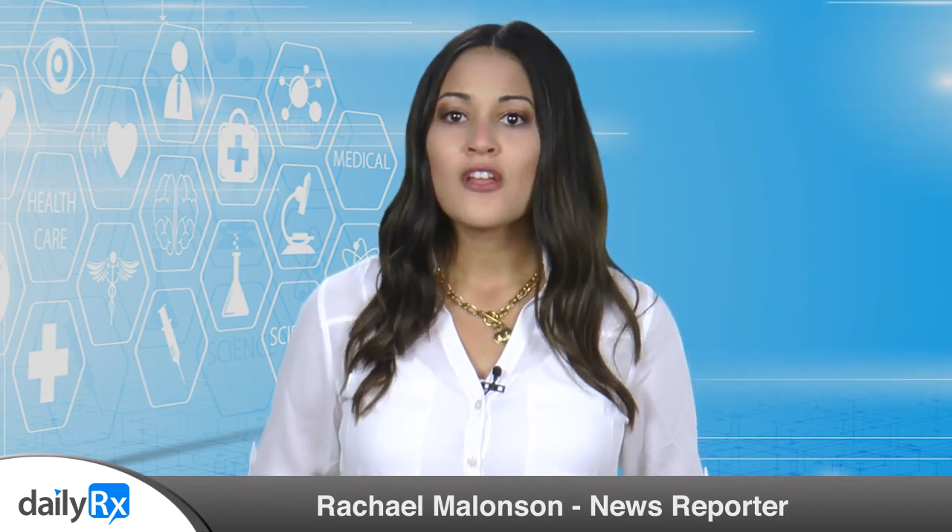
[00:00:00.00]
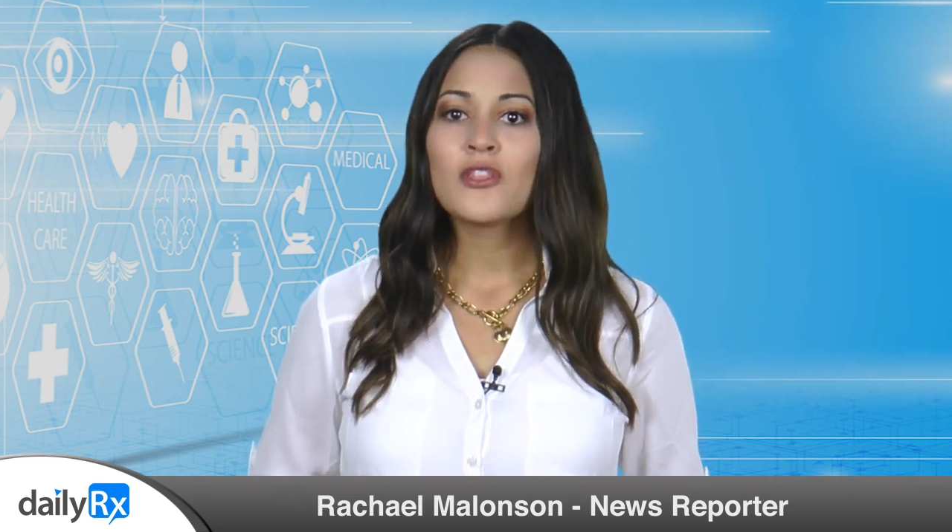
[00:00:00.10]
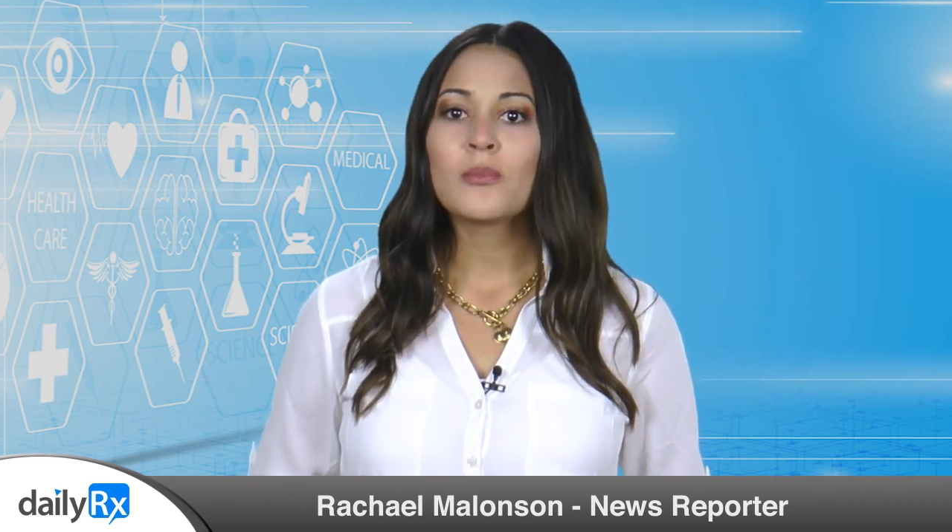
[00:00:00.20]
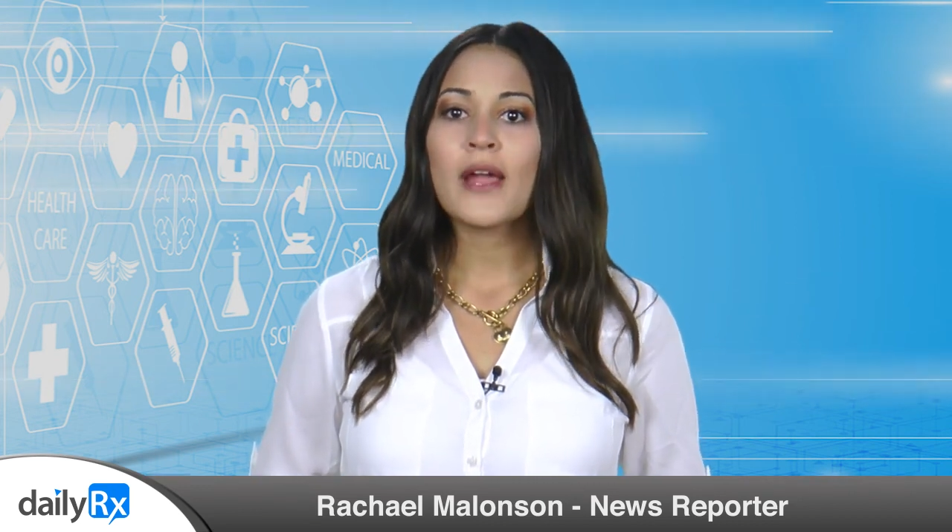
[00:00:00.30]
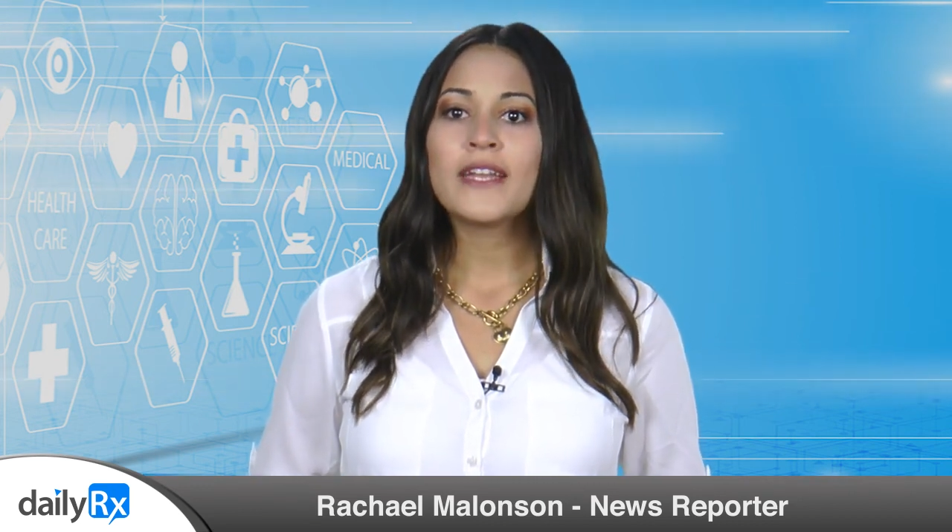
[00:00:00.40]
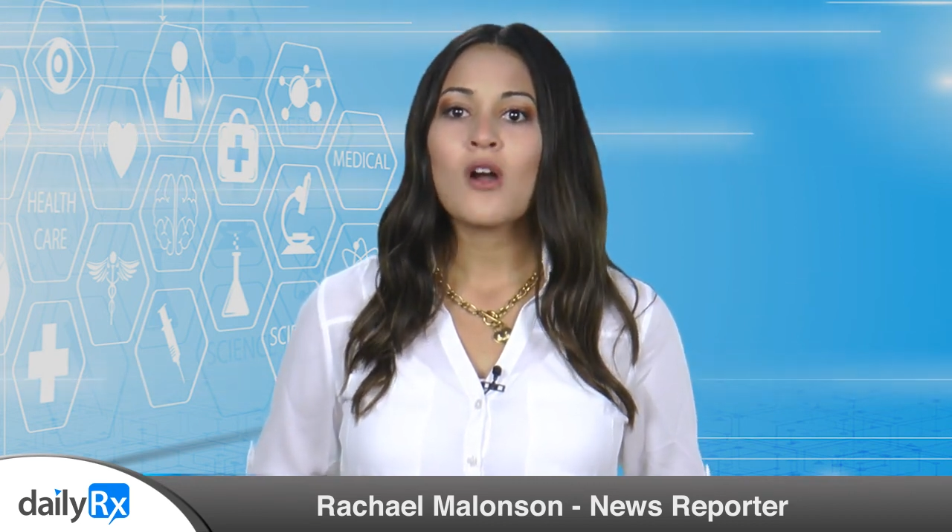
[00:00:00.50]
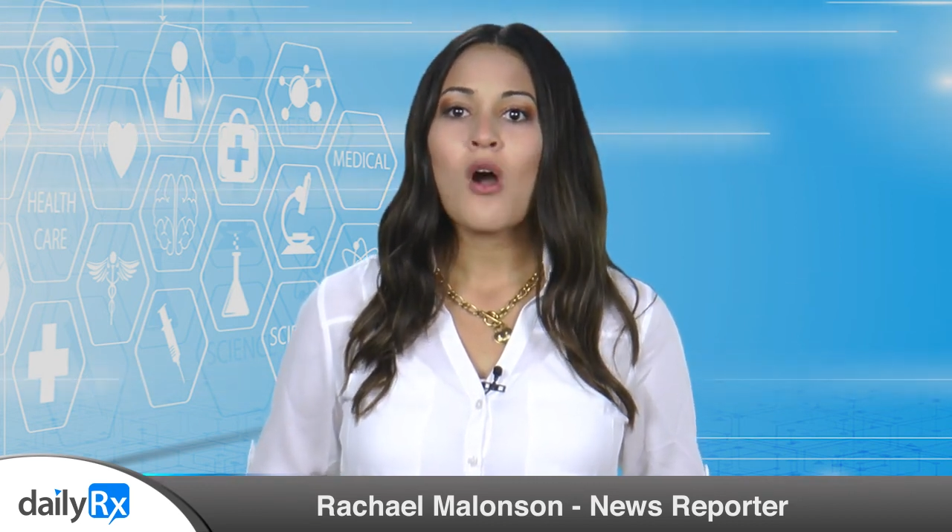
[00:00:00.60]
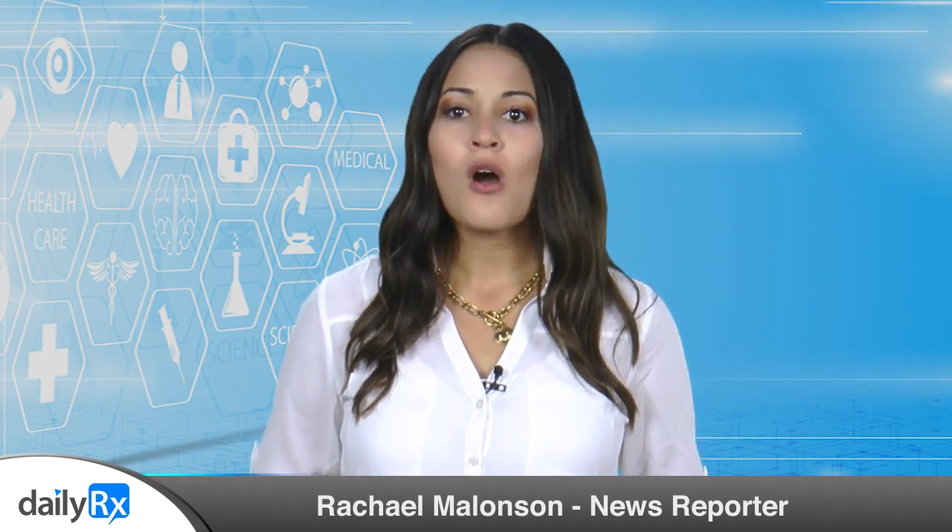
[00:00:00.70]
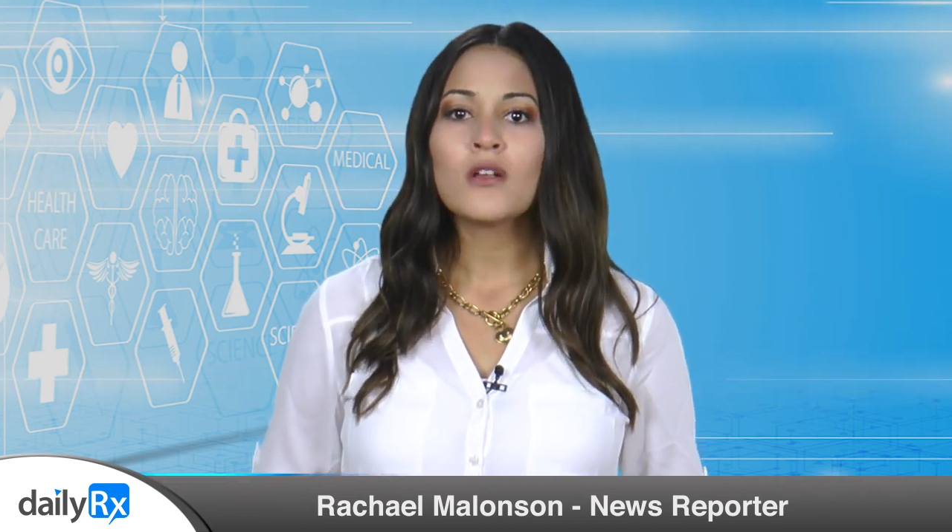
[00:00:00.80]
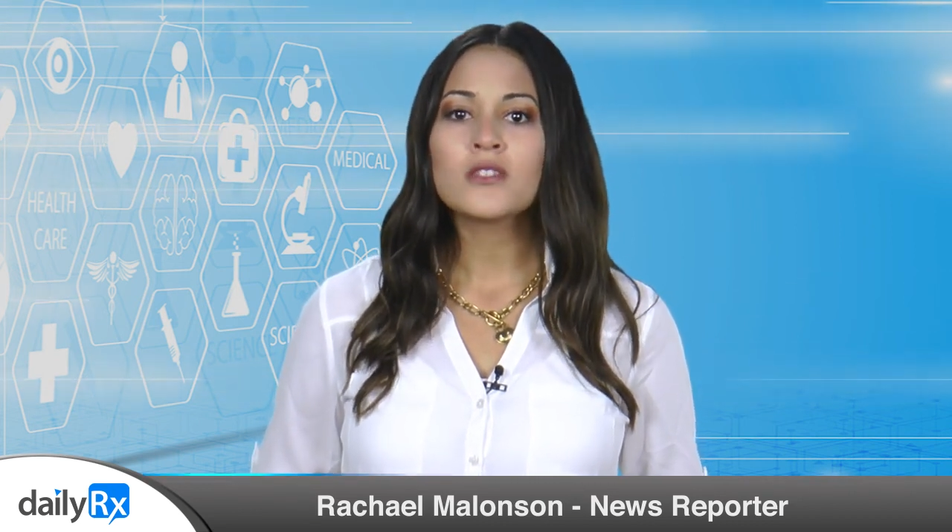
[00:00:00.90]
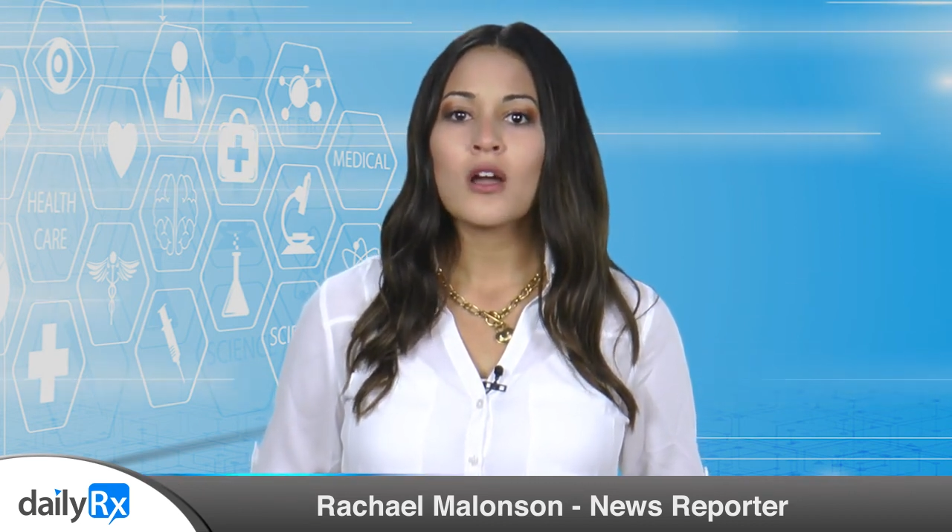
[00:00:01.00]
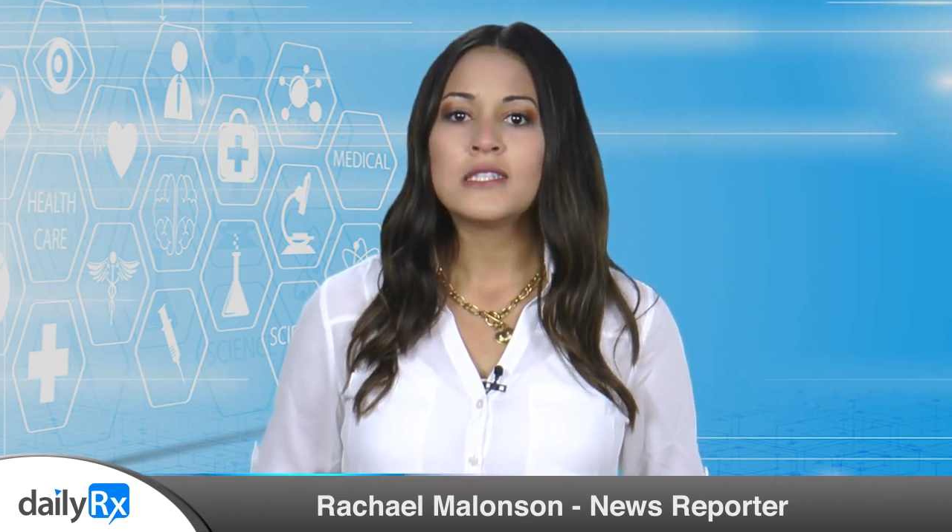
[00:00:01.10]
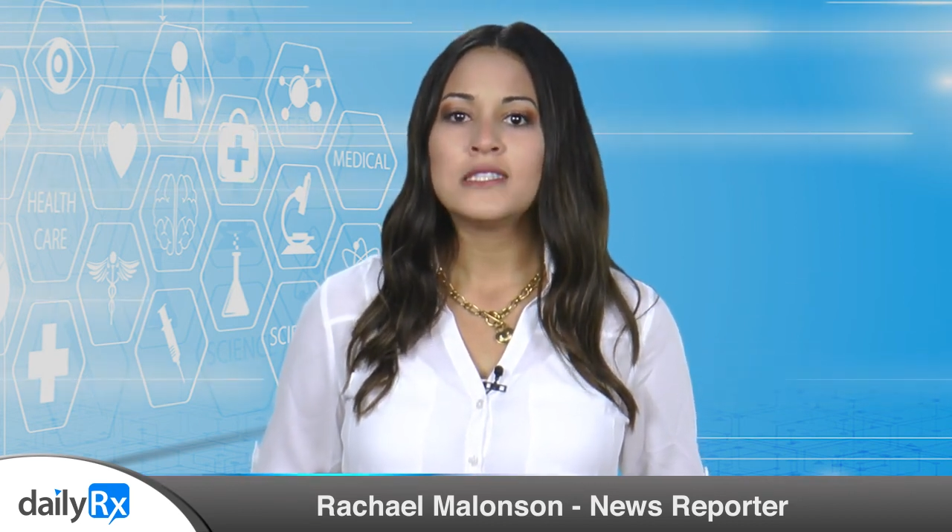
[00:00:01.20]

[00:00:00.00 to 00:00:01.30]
the brain calls on